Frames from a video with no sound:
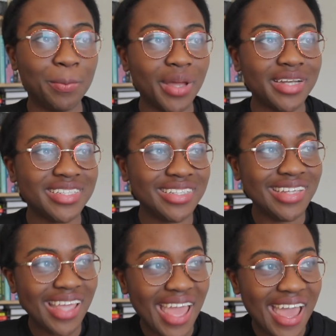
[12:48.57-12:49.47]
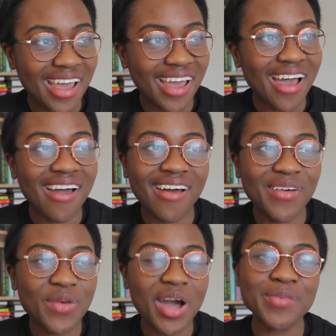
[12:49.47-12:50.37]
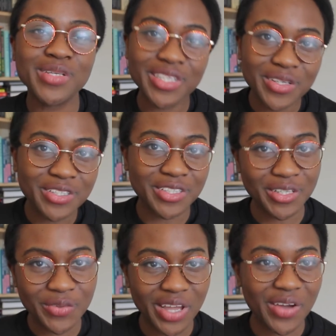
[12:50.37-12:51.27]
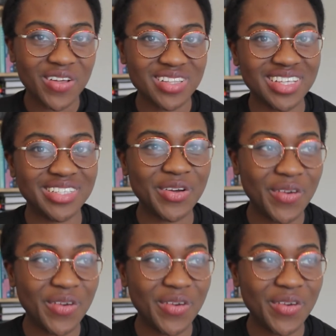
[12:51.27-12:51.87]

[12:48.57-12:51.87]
But yeah, um, I'm still stewing on this